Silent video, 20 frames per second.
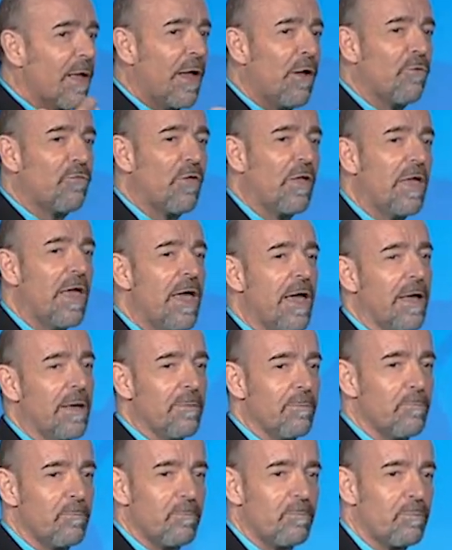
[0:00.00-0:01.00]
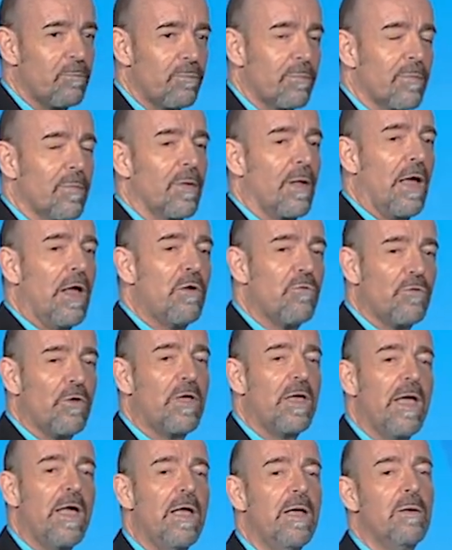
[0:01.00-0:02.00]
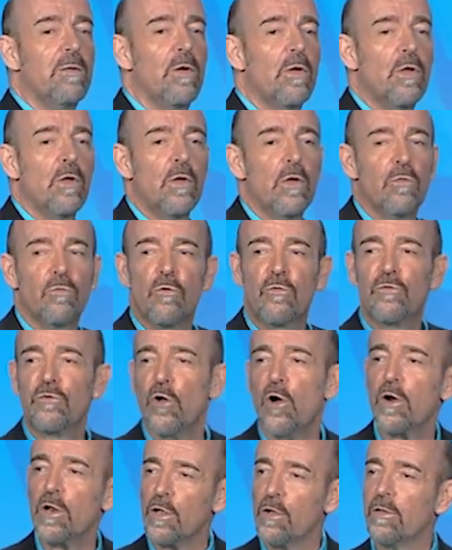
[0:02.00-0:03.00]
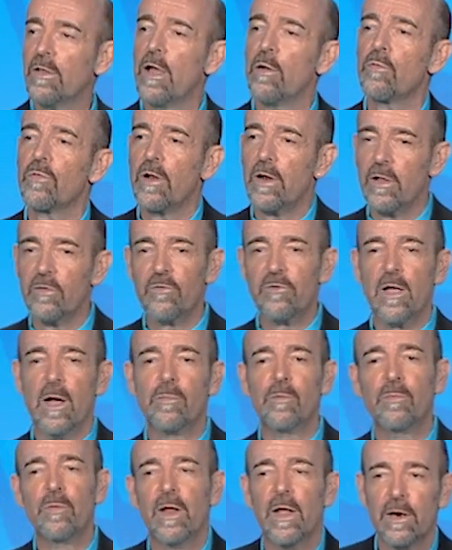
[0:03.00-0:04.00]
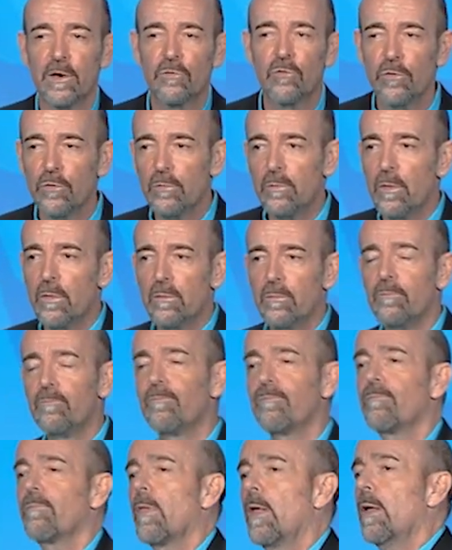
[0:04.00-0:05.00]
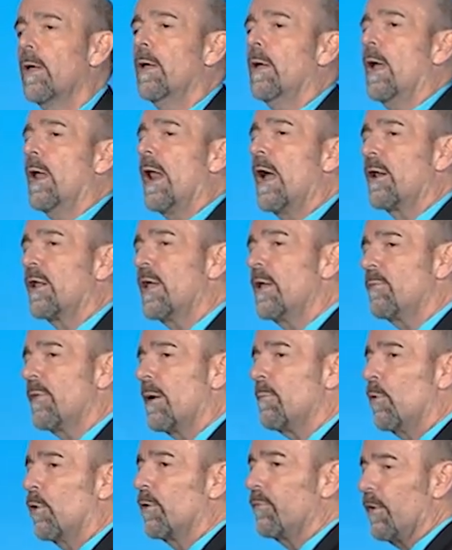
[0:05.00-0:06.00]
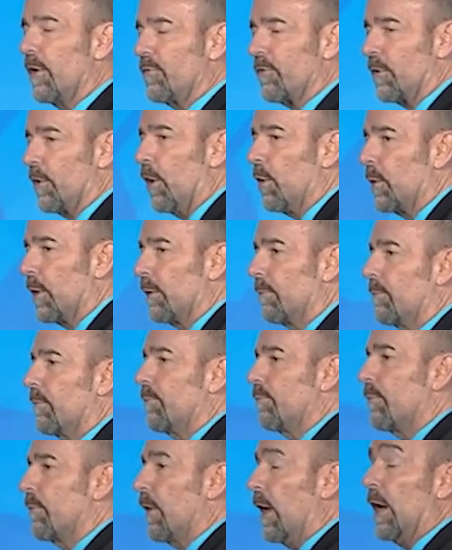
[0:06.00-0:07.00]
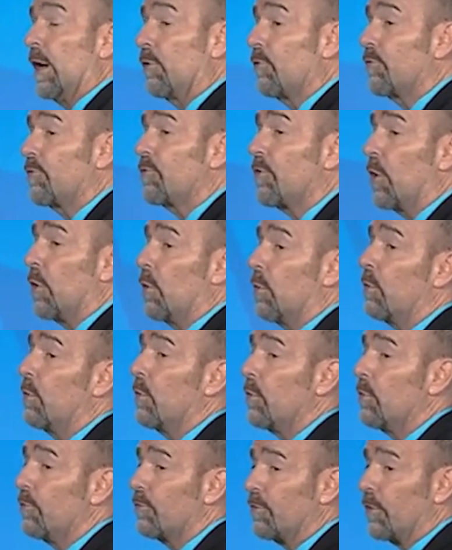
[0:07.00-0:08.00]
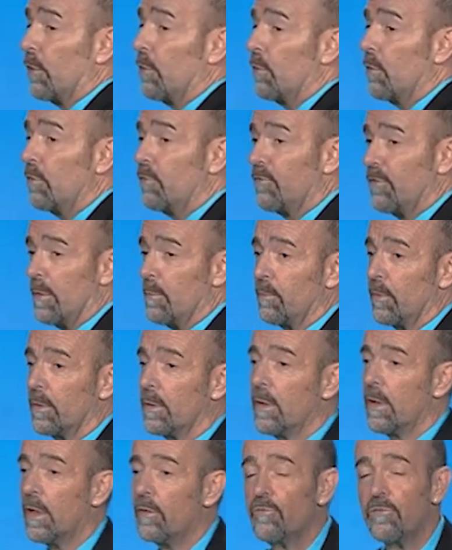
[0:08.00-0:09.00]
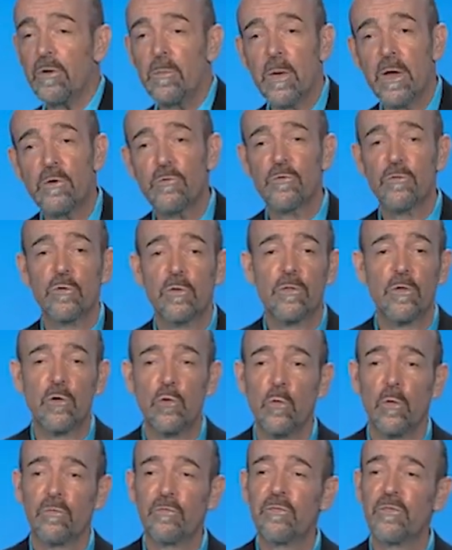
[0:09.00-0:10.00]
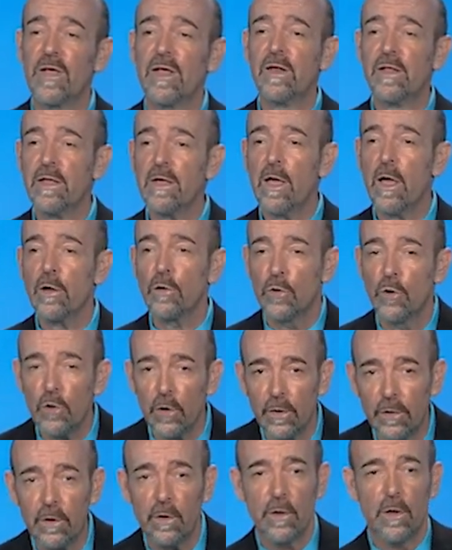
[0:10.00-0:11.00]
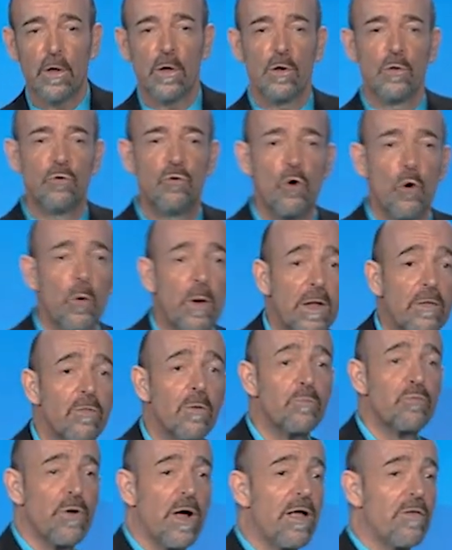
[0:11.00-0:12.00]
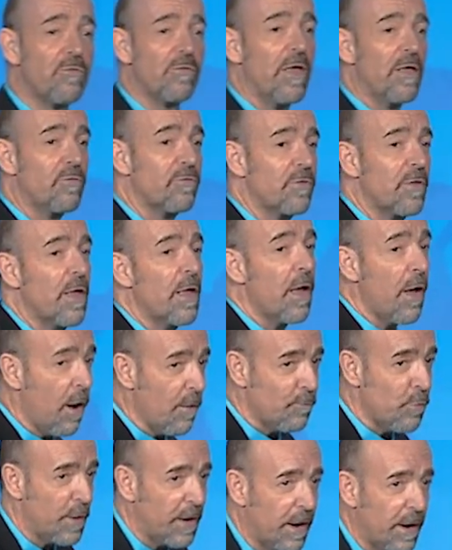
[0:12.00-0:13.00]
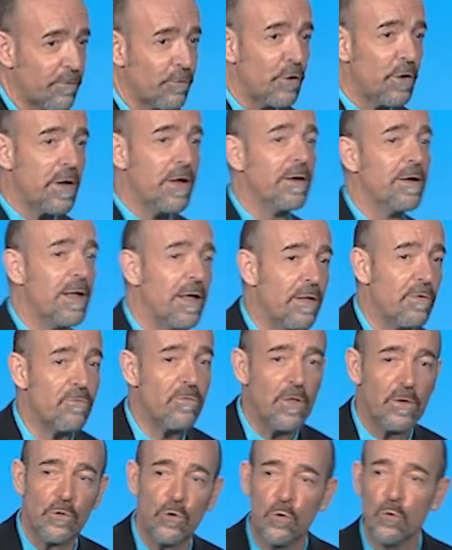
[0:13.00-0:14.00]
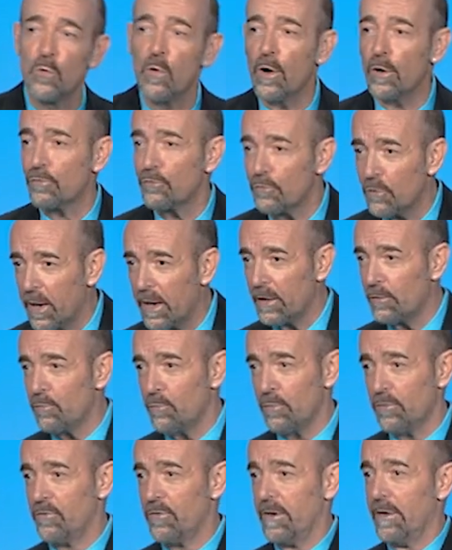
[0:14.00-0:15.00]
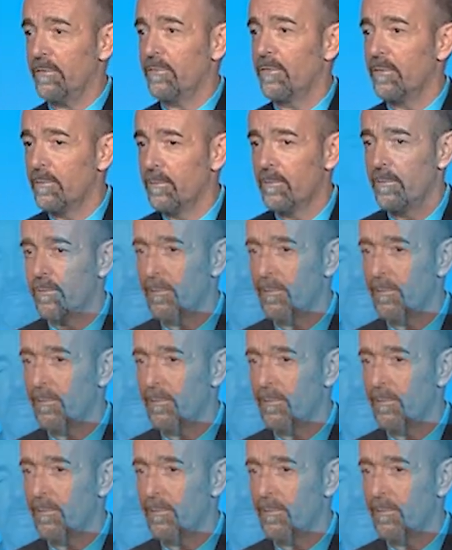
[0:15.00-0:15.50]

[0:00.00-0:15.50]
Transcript: Here's the key. Here's the key to starting your day with an unstoppable attitude and how to keep that motivation going. And it's so, so simple. It's to make sure that you are feeling good during the process of whatever it is that you are trying to achieve.